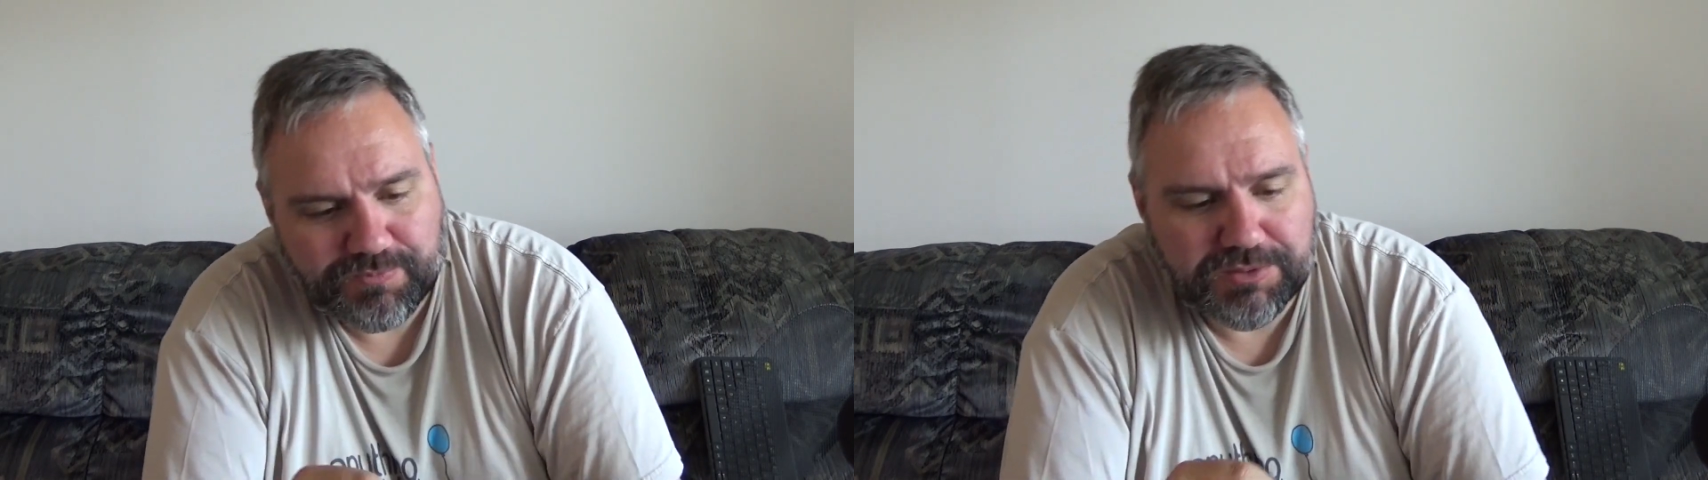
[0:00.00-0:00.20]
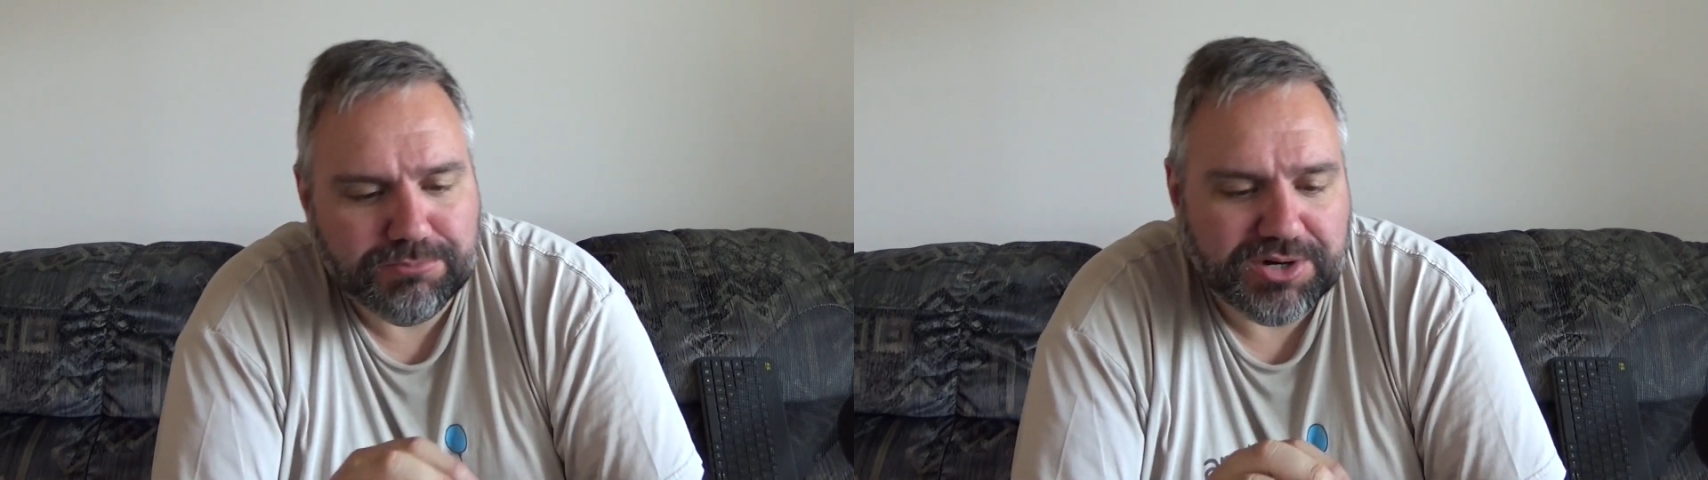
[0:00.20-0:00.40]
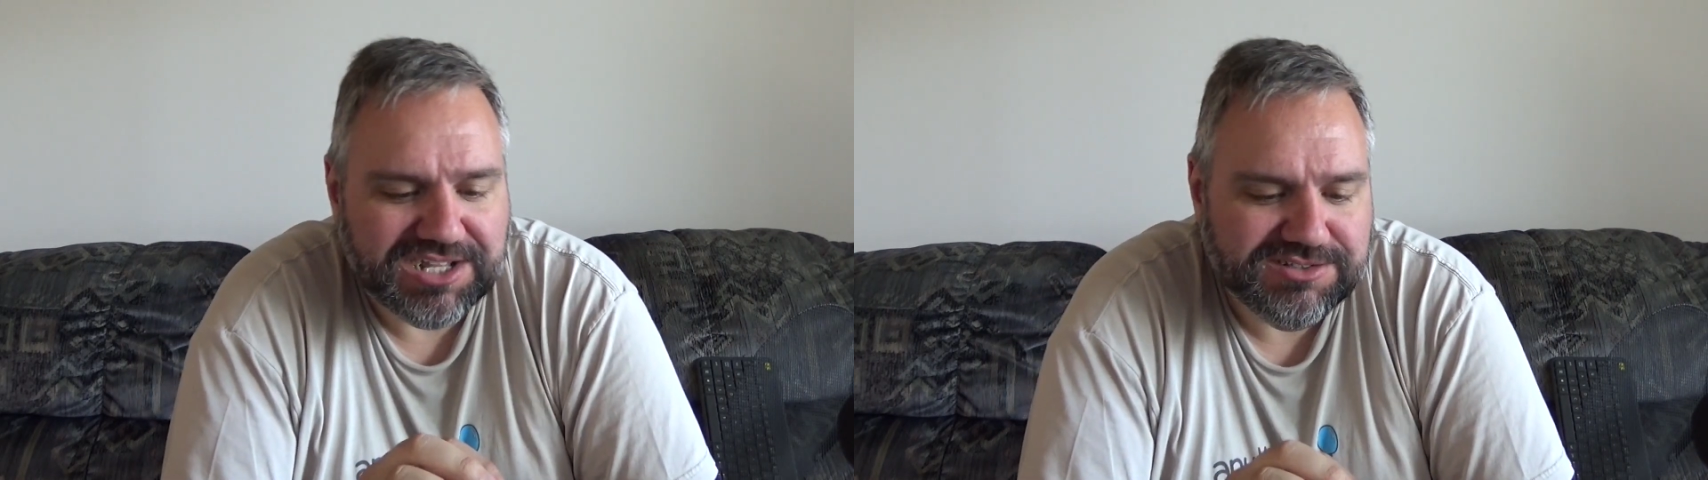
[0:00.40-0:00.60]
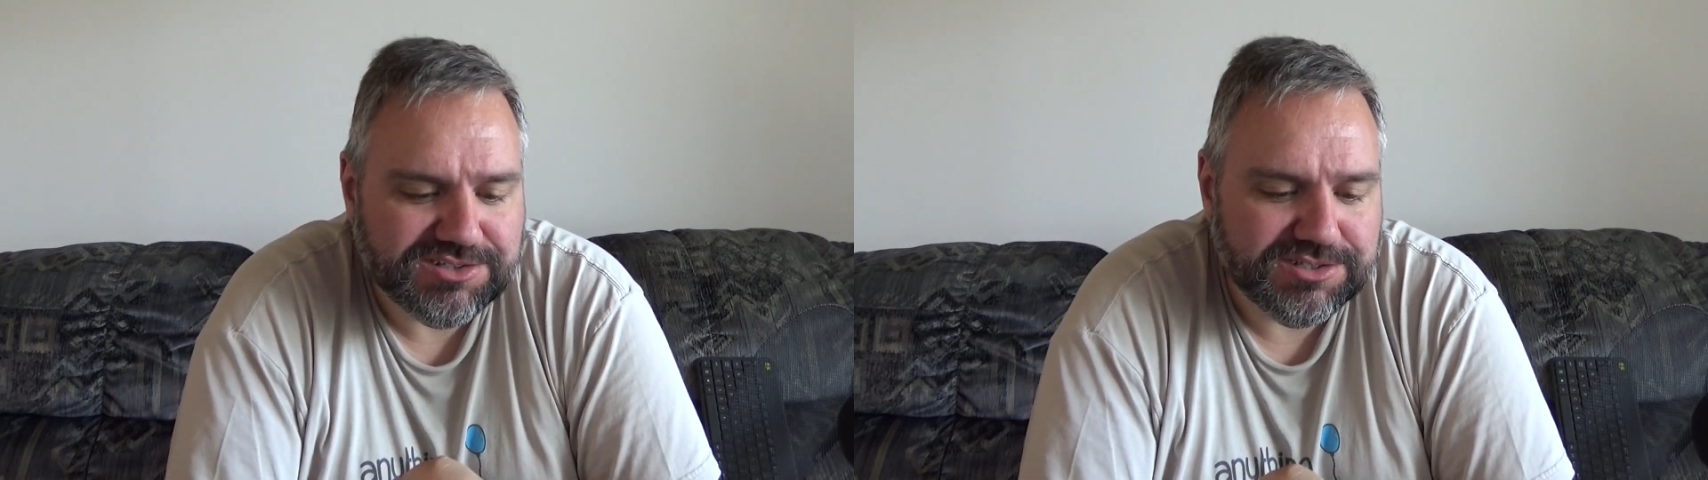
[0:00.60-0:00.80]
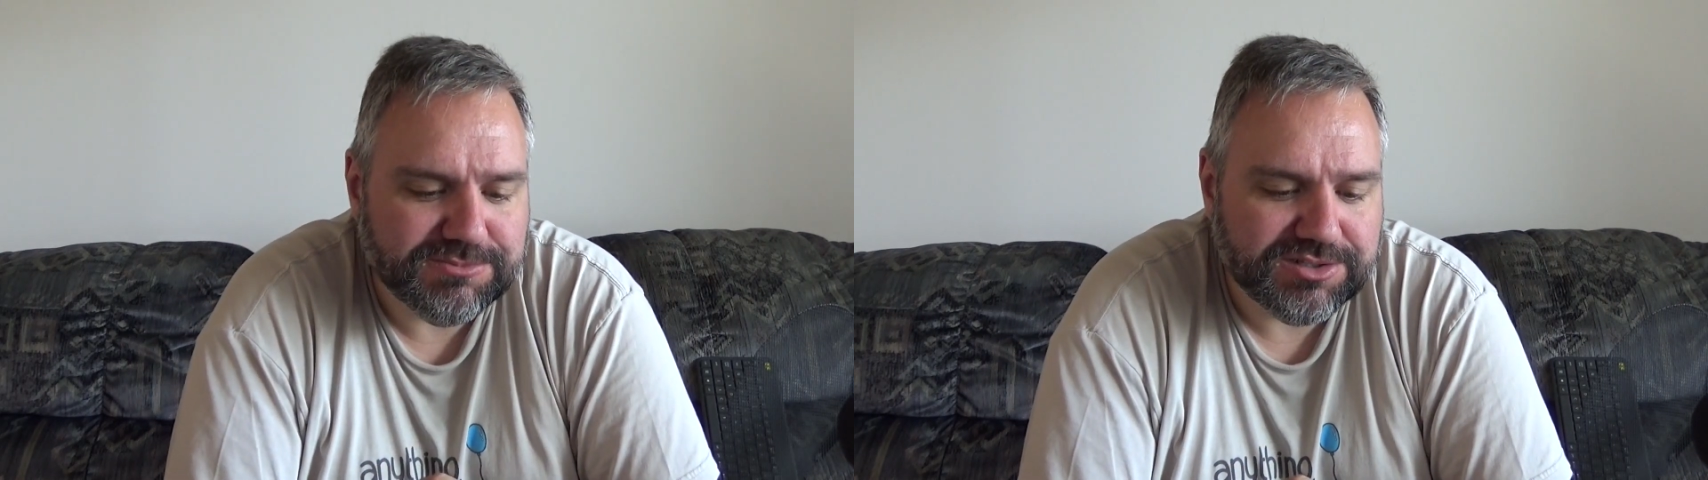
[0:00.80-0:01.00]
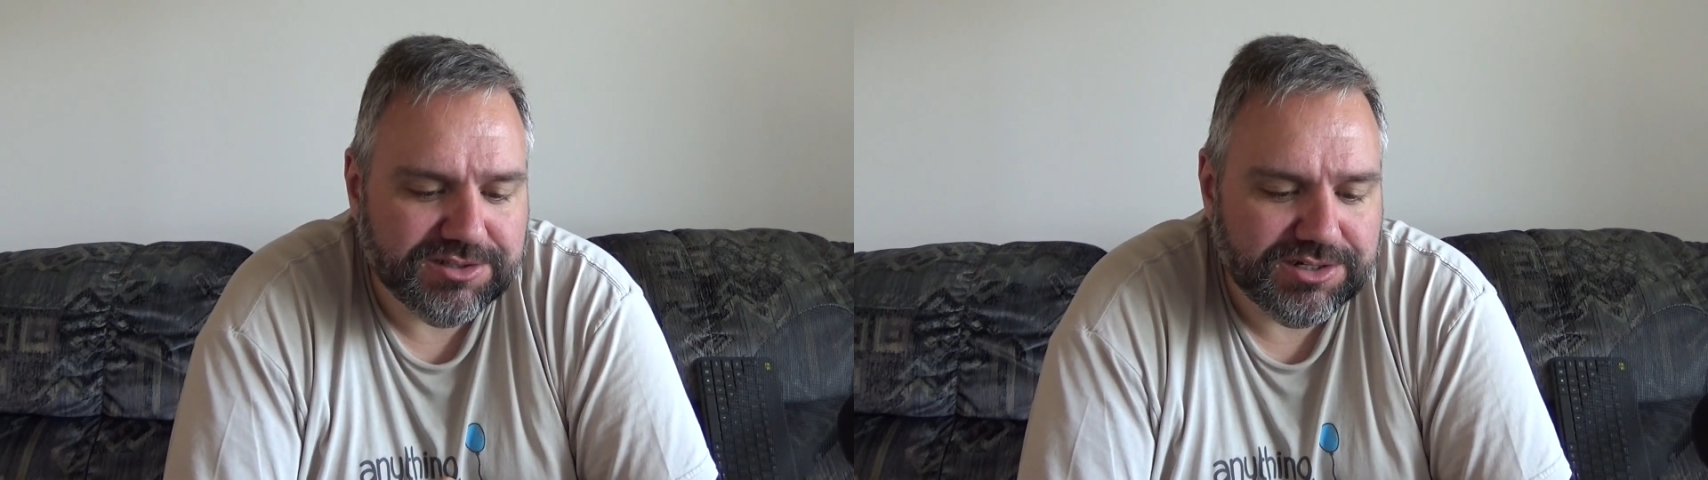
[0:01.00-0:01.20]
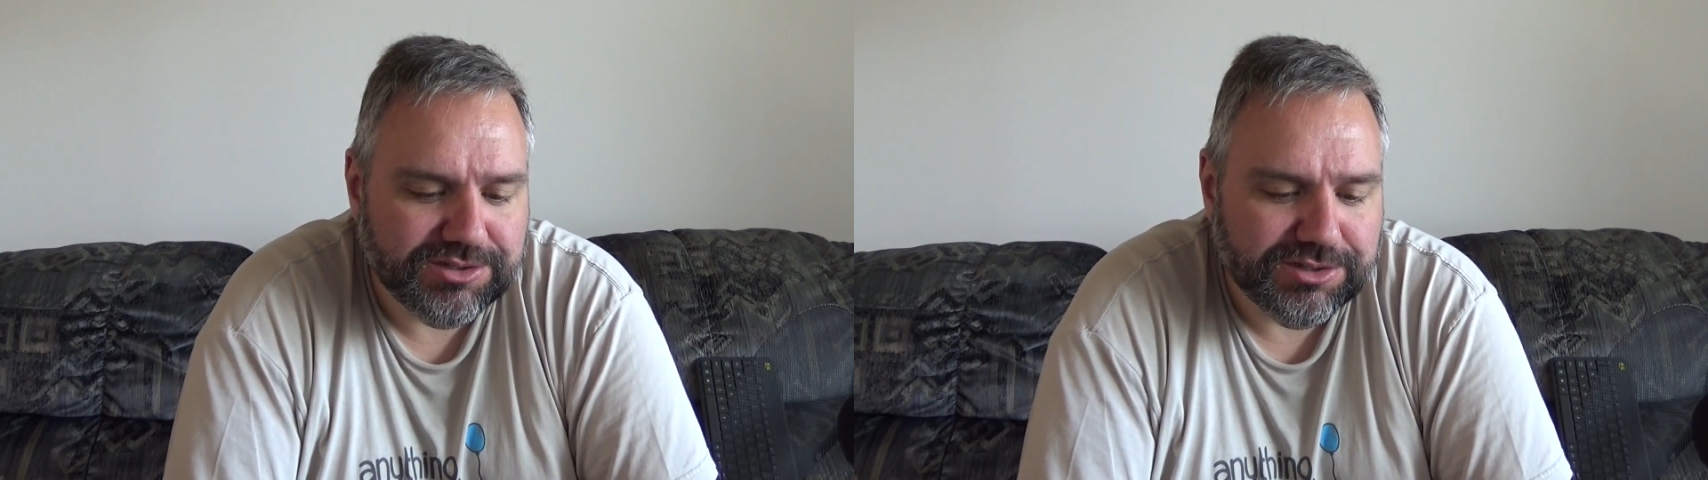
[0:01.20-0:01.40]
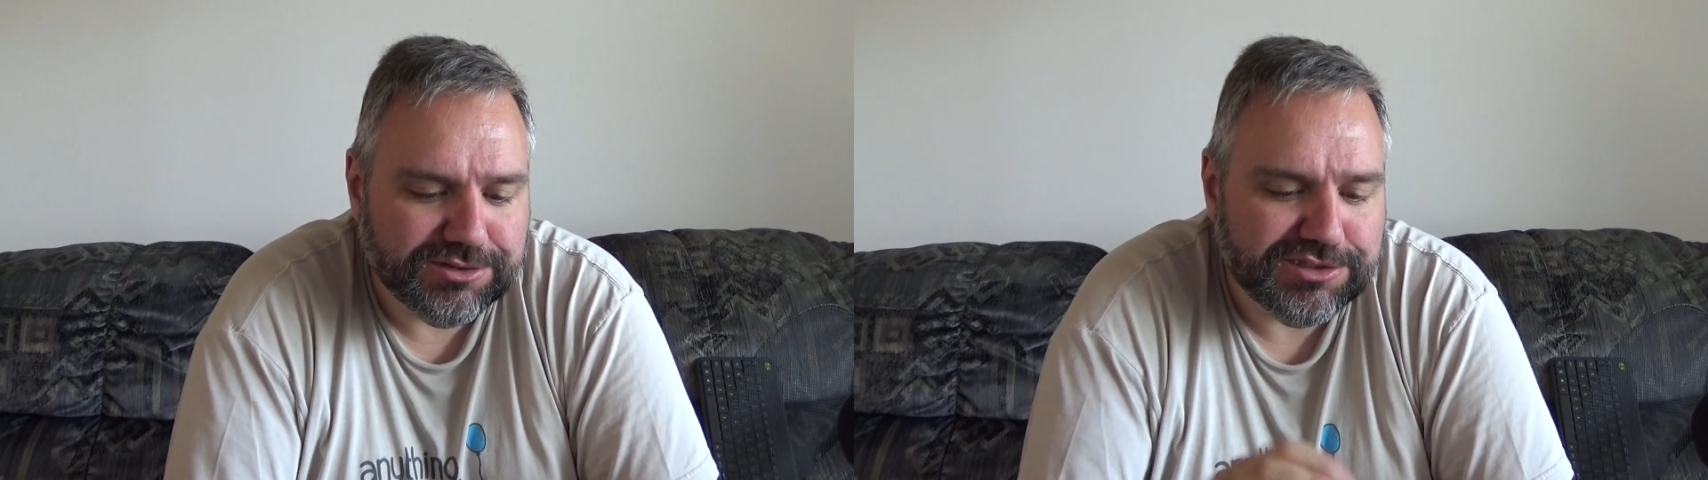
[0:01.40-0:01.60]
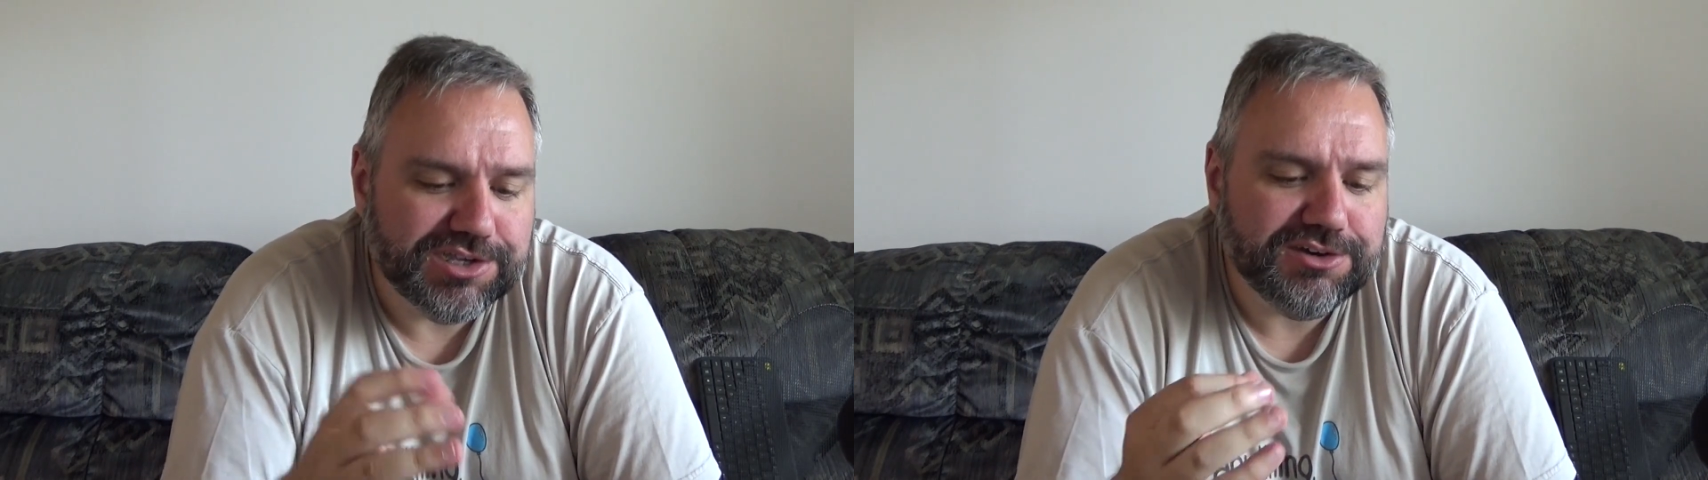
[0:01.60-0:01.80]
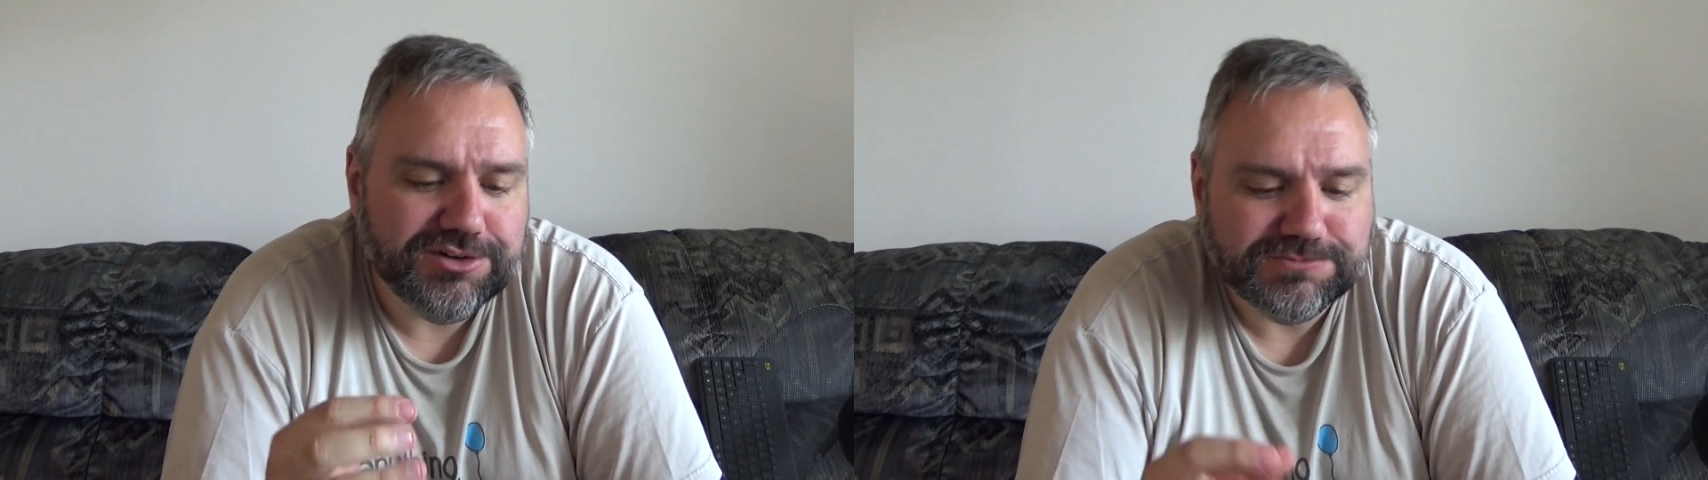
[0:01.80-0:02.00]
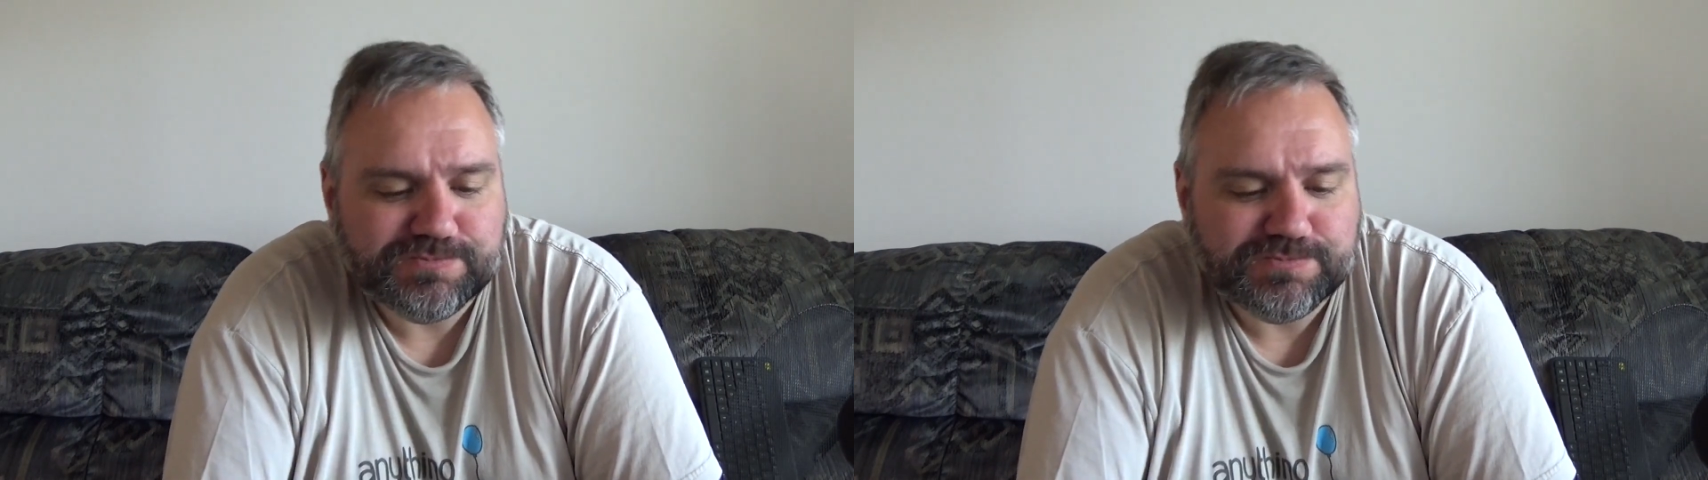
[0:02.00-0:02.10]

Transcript: The bread seems a little thicker.